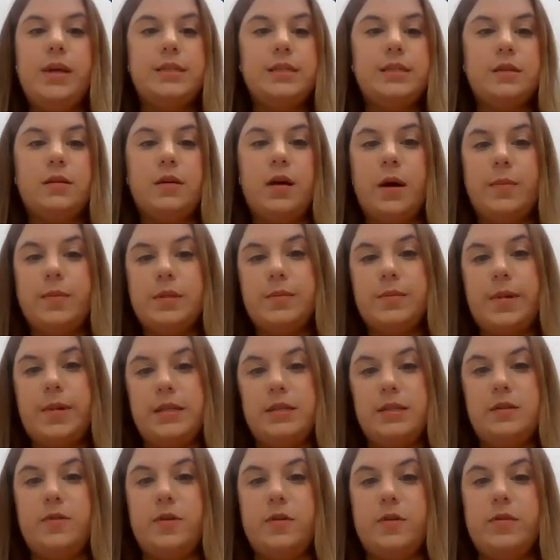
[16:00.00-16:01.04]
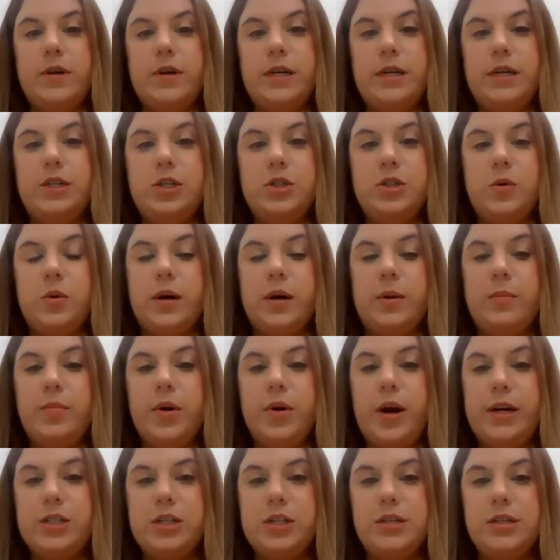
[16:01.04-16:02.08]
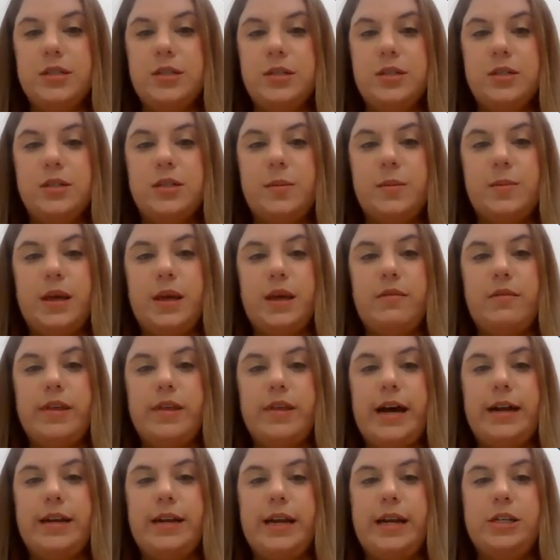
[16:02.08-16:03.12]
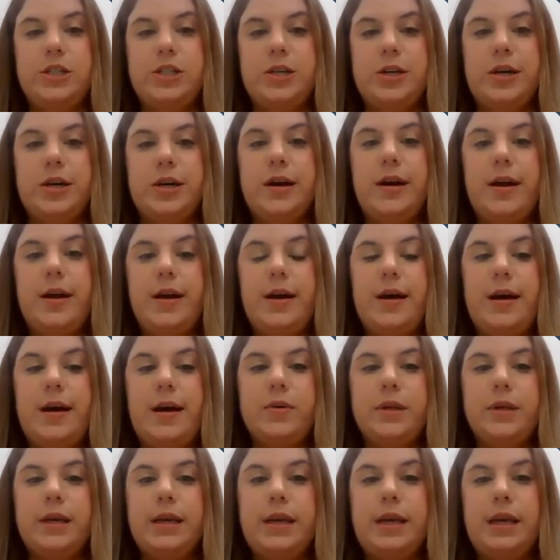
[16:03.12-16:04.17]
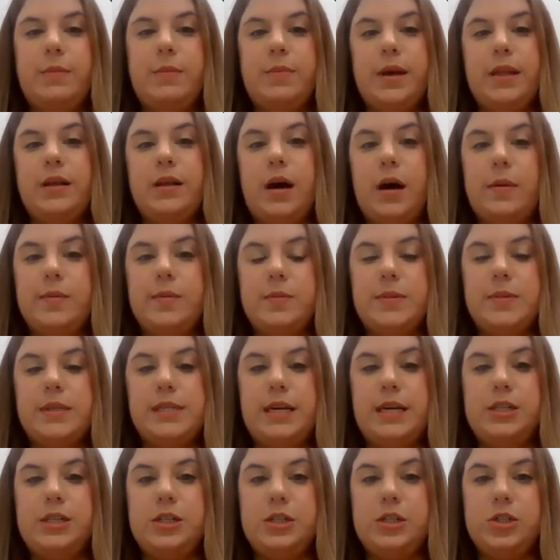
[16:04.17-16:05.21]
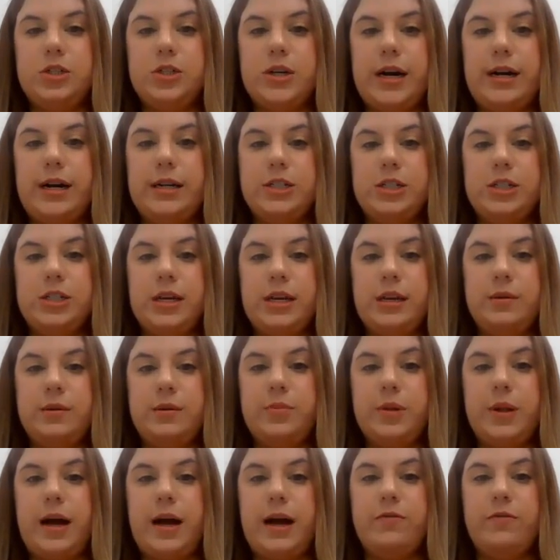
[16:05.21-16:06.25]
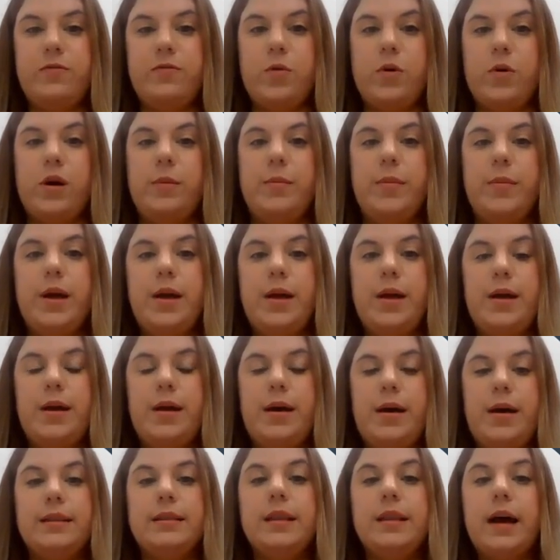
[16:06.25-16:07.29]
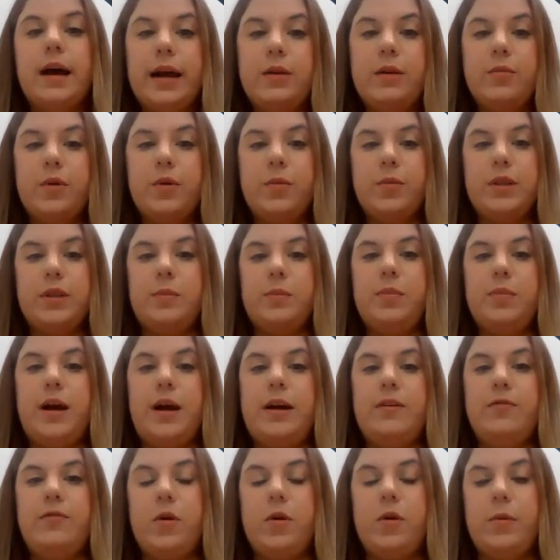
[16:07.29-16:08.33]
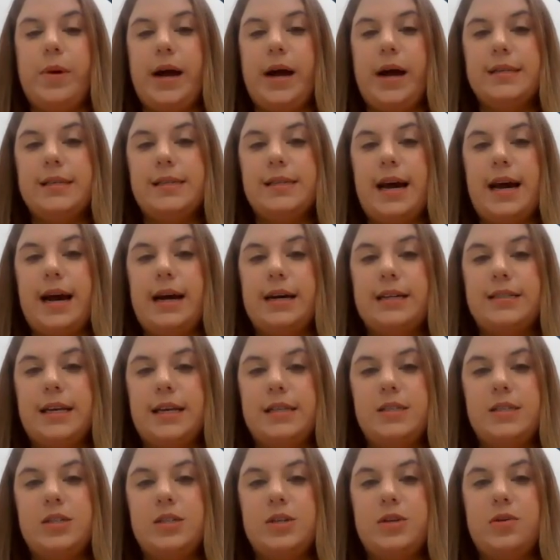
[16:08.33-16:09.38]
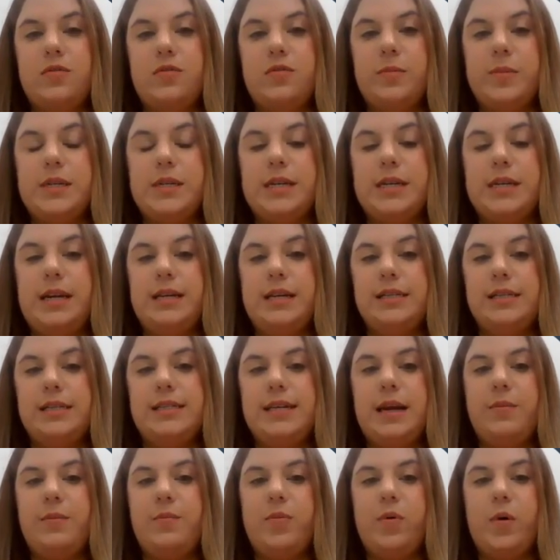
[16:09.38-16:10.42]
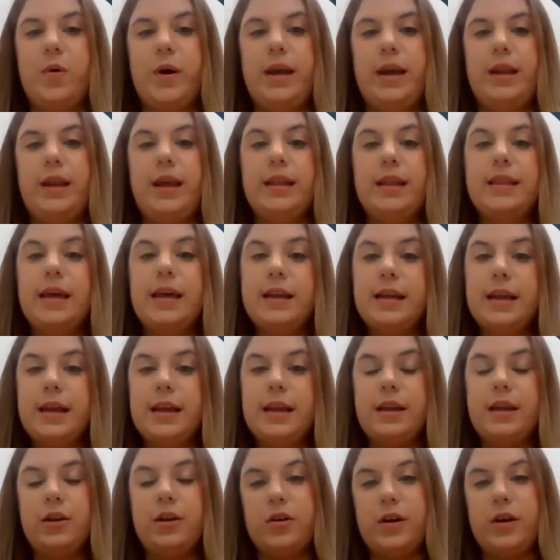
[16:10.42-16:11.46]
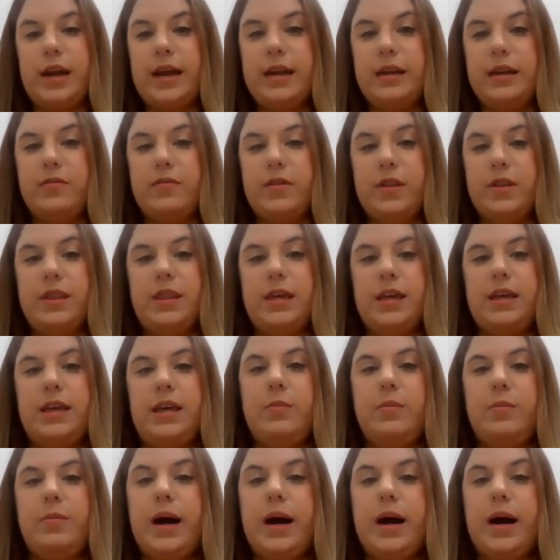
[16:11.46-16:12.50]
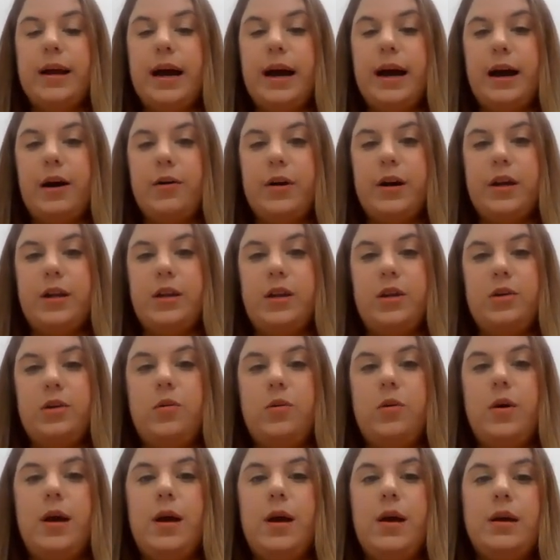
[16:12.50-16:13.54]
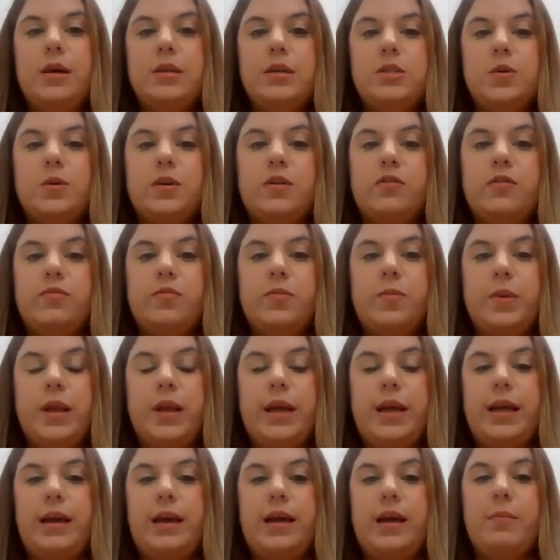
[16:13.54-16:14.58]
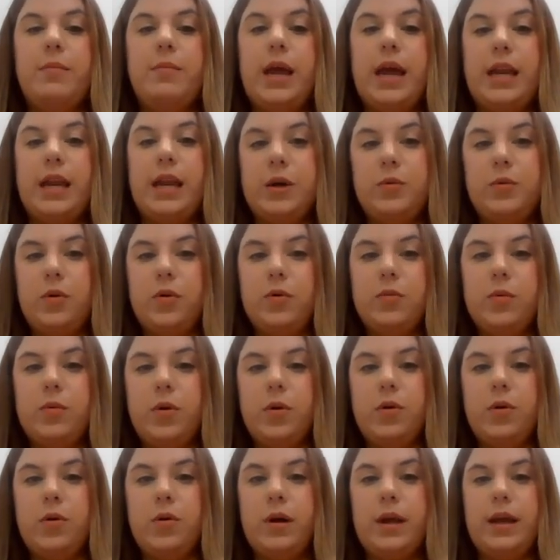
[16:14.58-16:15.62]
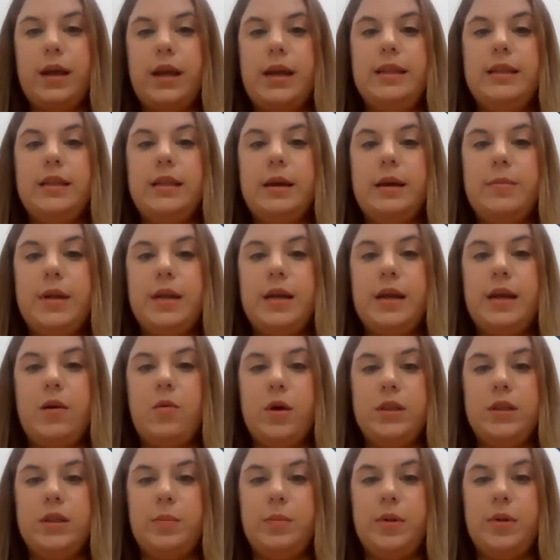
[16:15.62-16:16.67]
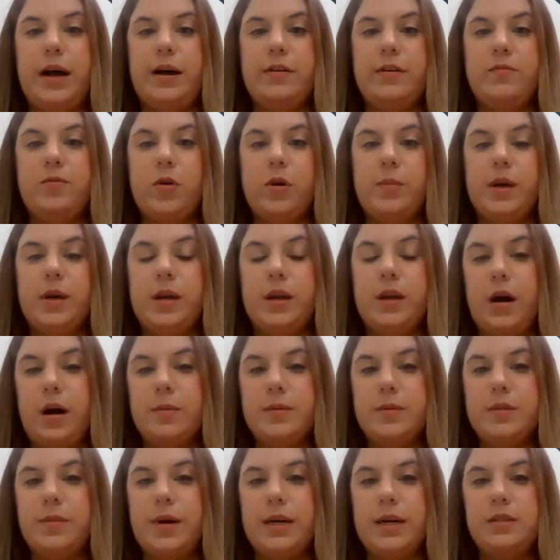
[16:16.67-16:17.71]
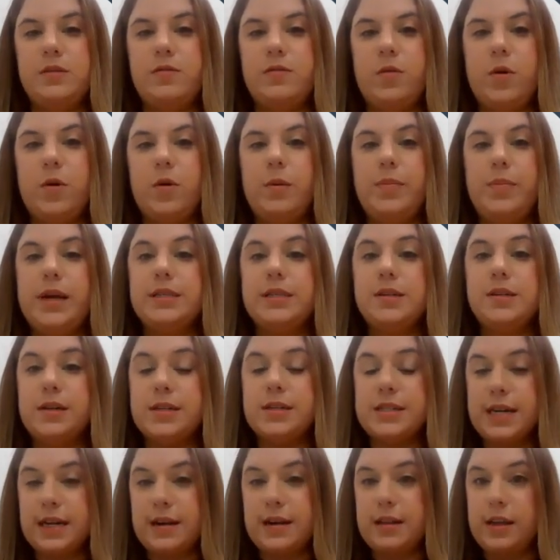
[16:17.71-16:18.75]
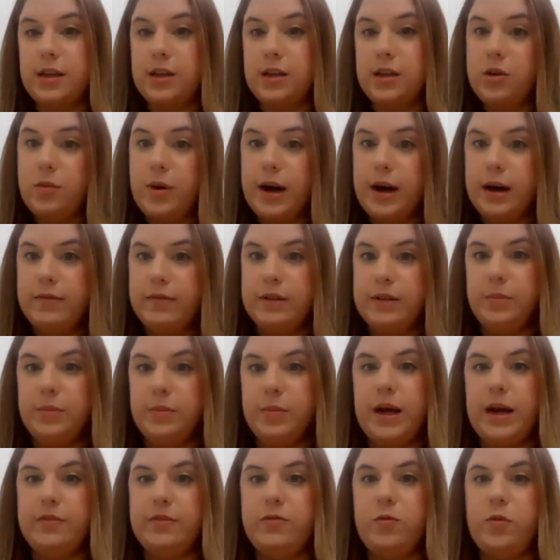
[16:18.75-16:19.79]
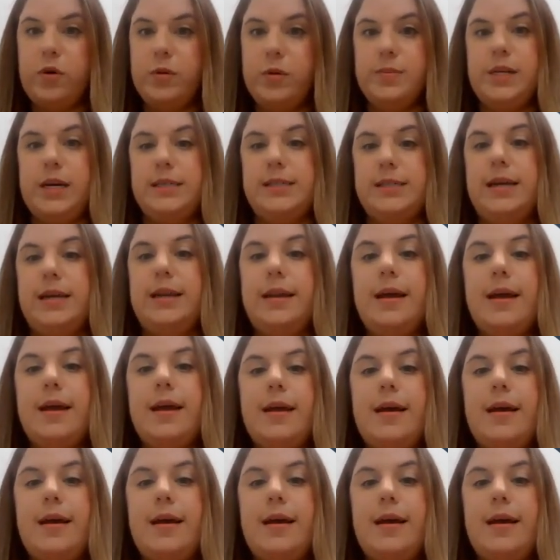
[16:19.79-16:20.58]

you may still optimize for reach or impressions or something of that nature, but really keeping the optimization strategy in platform in line with what the platform has access to from a data standpoint, and then getting creative and thinking about how can you sort of play a manual role in limiting what the platform can optimize for based on data that you have and the platform doesn't.